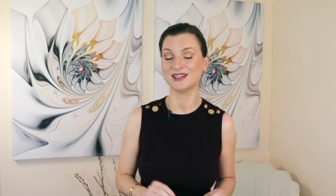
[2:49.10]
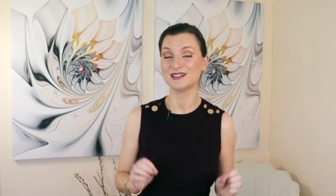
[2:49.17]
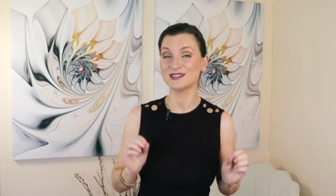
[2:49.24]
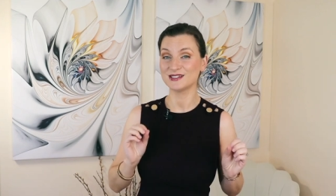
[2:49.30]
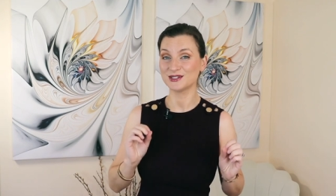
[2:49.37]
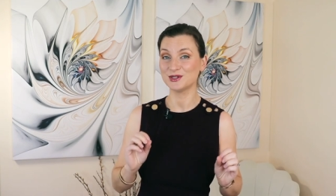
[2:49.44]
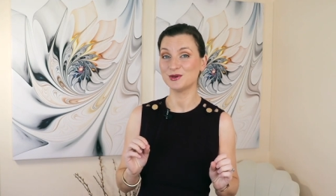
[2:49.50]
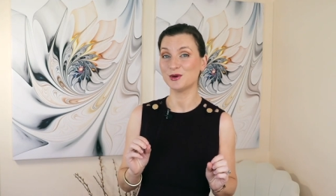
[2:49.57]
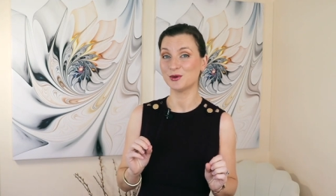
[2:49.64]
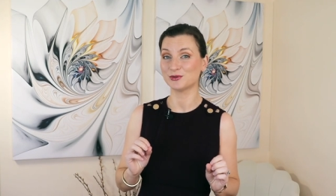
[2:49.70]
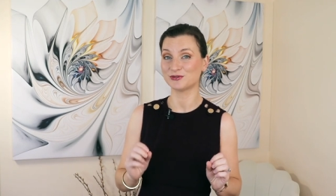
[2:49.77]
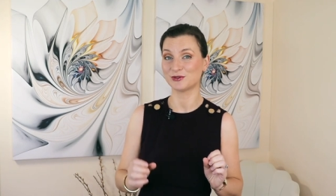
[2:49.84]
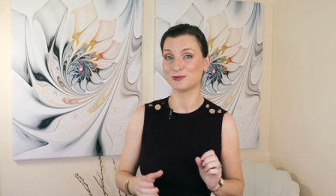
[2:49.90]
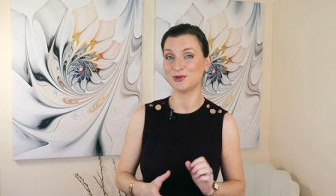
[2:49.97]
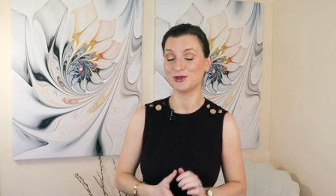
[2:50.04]
This is a
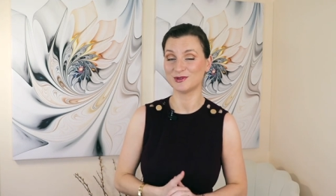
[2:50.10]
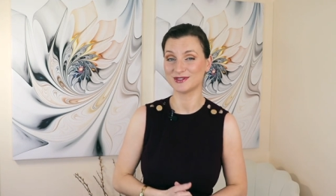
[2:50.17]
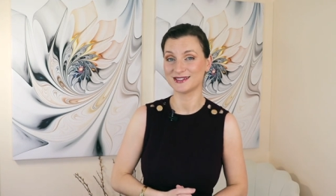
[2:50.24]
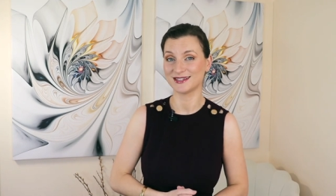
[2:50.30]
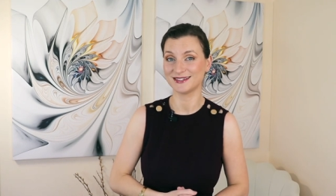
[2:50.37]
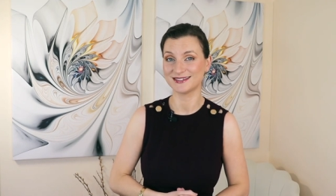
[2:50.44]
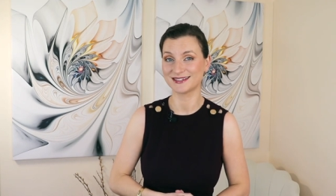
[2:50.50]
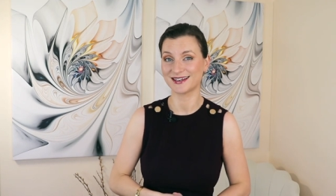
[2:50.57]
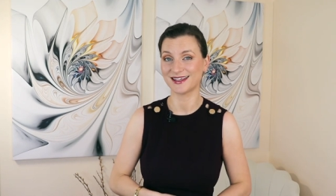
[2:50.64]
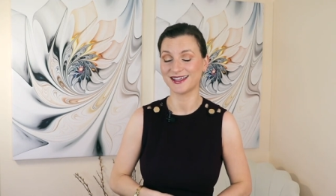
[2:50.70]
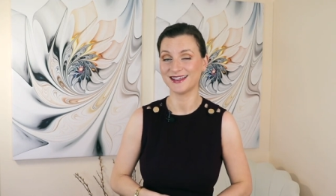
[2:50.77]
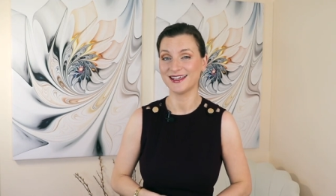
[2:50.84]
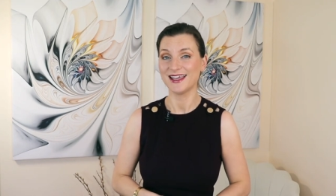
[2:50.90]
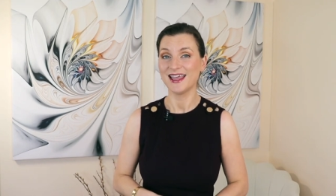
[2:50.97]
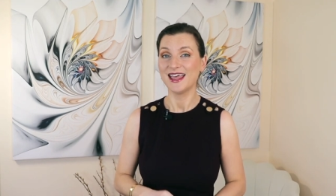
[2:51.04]
quote from U S A
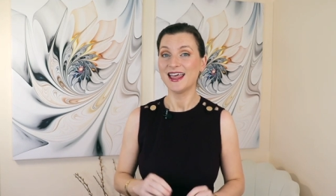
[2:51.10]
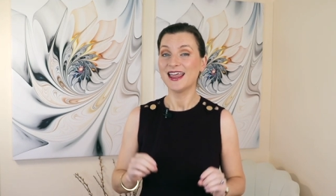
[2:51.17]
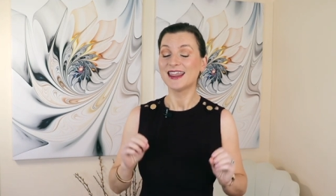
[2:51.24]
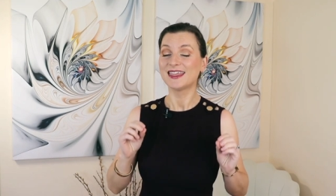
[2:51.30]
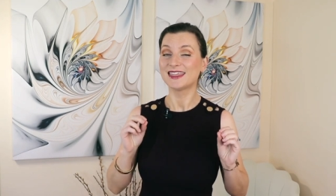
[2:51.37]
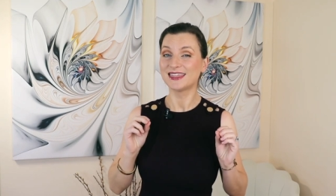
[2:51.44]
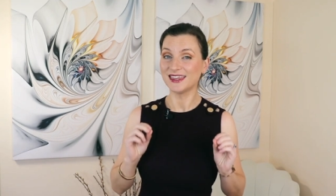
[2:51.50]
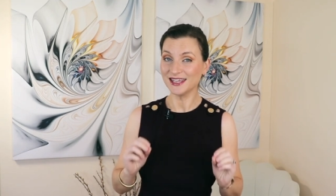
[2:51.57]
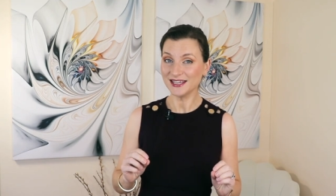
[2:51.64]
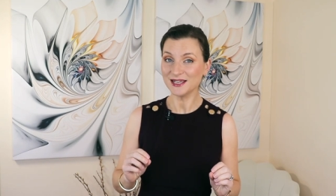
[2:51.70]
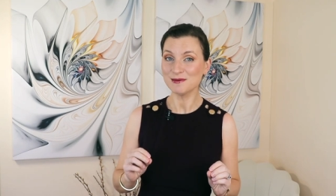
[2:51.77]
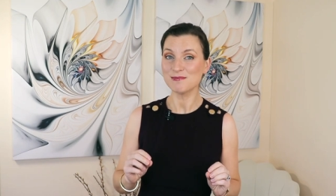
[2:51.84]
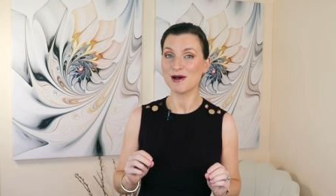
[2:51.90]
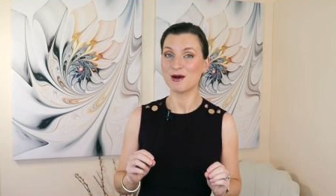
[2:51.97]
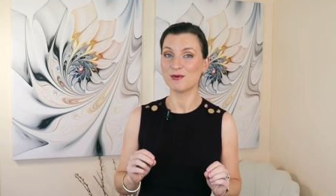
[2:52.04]
Today. Think
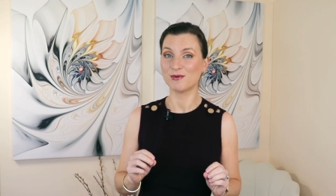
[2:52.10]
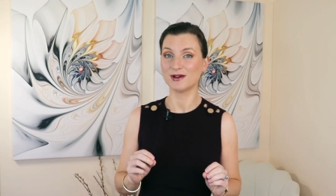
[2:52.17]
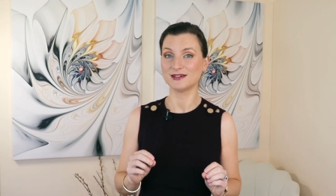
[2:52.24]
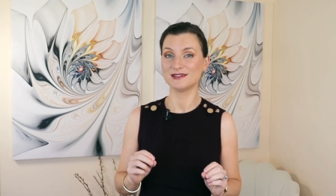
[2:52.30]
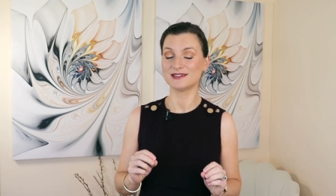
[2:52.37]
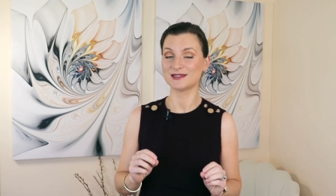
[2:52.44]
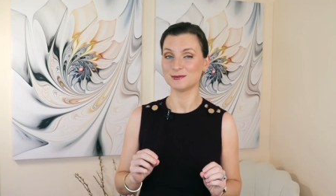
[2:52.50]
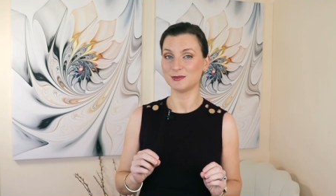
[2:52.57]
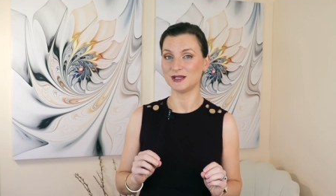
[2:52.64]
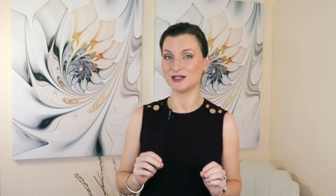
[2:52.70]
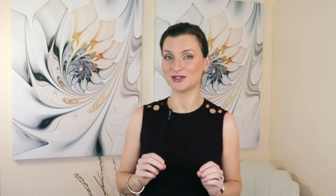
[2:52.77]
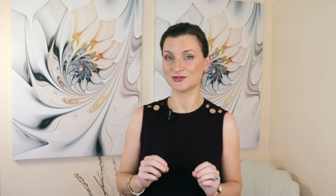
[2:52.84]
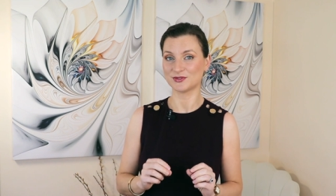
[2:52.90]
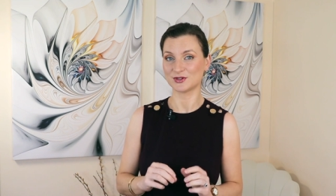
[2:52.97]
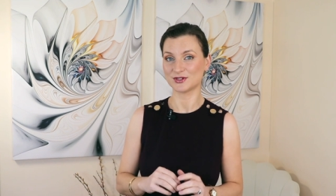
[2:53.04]
about what this
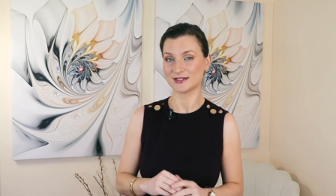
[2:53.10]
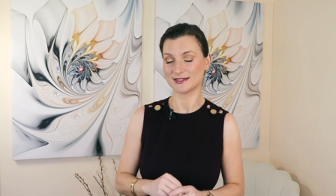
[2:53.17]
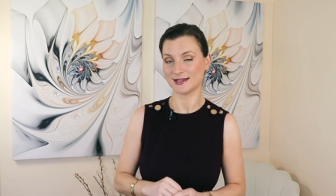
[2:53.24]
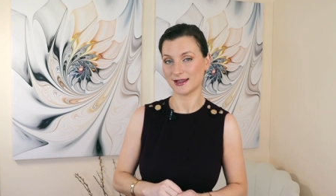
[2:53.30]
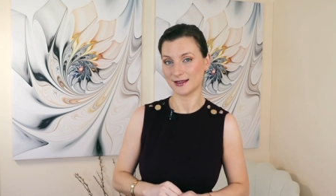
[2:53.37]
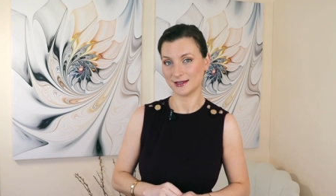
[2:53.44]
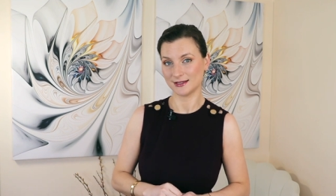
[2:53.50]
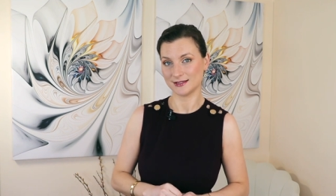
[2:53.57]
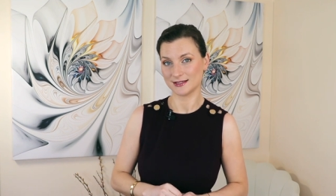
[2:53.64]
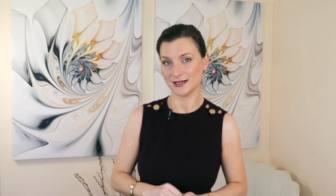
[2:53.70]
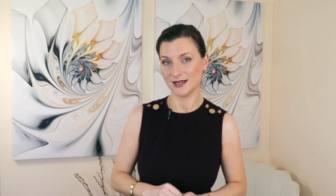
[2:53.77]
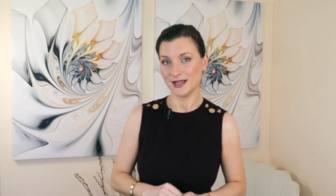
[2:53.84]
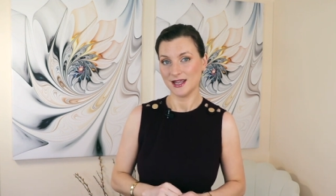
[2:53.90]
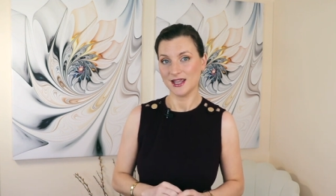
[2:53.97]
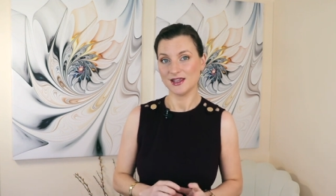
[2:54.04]
means for a second.
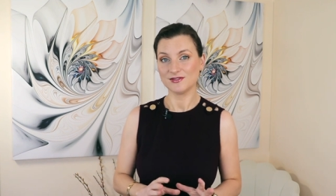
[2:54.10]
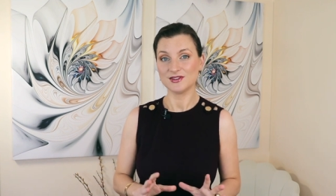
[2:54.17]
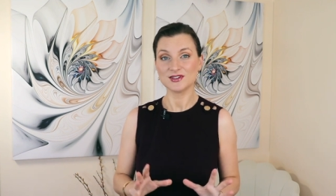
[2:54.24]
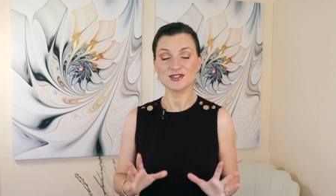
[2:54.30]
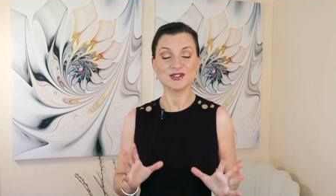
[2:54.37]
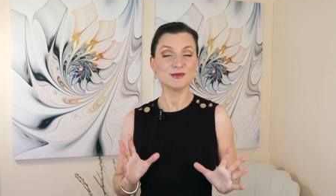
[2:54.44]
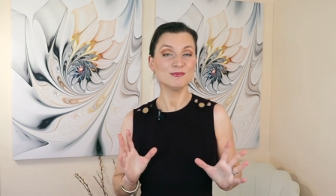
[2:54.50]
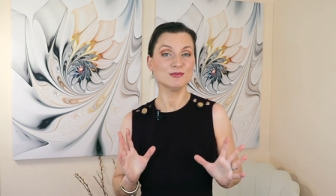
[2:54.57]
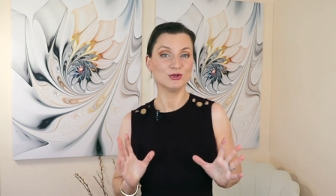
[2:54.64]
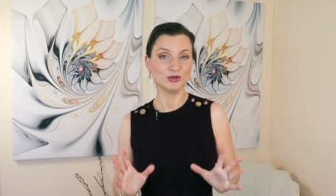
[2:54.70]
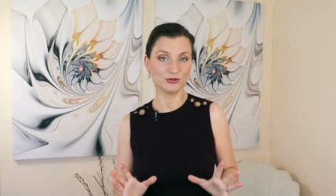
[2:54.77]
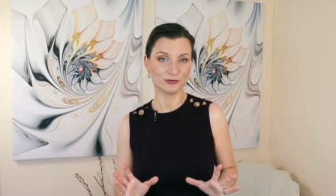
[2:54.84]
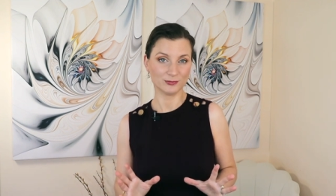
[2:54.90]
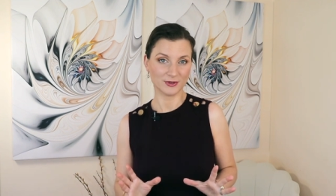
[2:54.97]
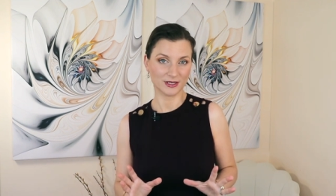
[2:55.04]
If there's a
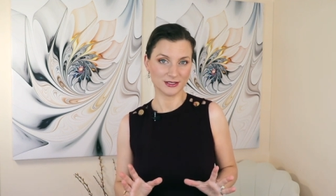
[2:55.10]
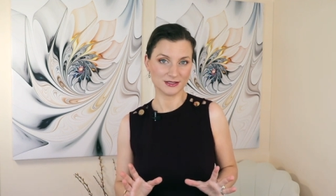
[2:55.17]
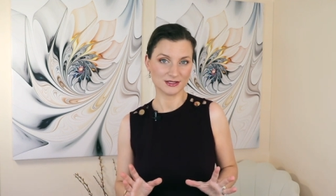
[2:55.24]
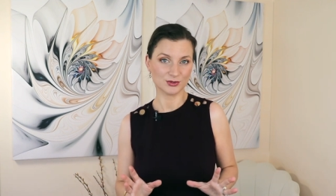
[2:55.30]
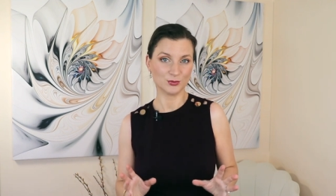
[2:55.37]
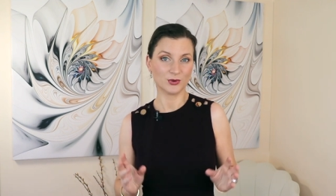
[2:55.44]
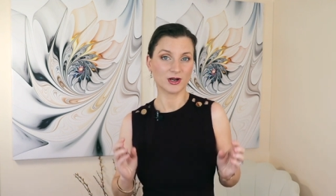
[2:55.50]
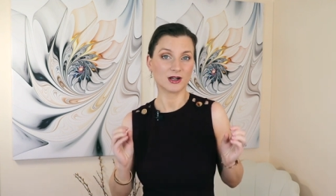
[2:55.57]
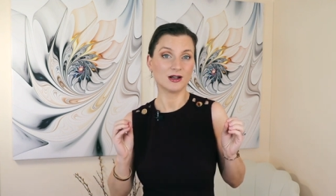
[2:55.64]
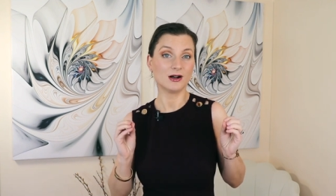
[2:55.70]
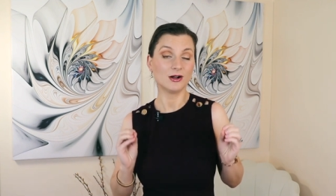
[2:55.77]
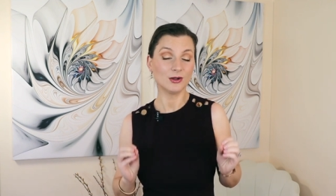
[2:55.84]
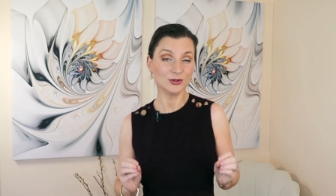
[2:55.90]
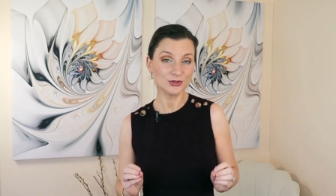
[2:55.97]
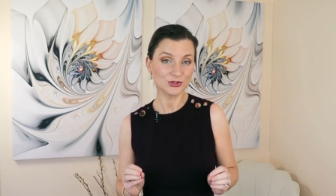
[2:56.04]
movement where
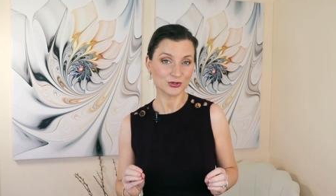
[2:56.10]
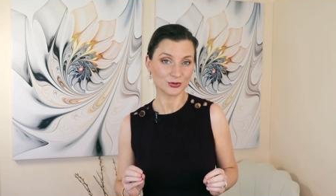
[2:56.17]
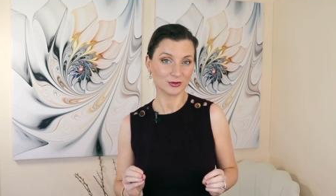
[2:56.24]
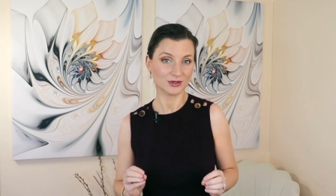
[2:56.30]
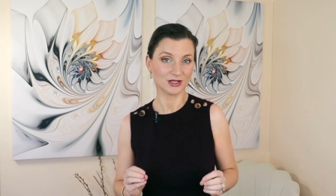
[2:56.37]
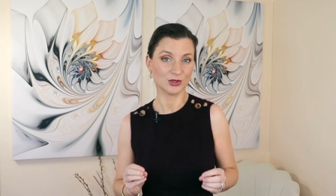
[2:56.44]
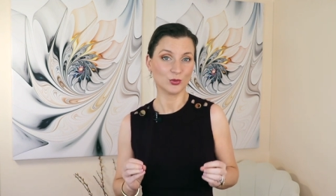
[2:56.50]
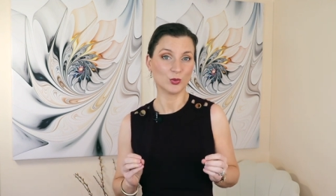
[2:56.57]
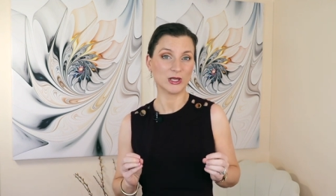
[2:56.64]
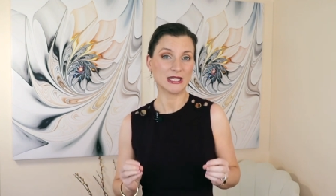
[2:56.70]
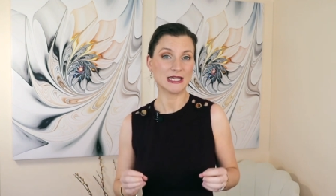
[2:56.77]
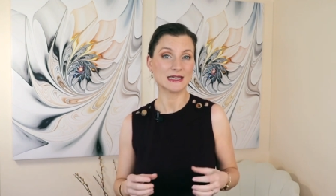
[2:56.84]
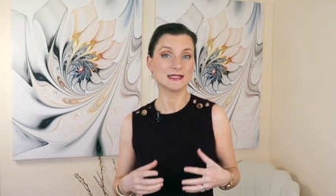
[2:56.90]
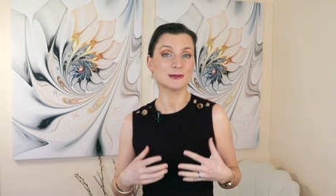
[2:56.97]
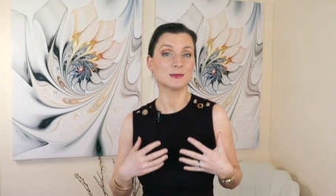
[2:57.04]
culturally we
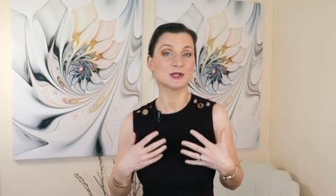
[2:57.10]
get the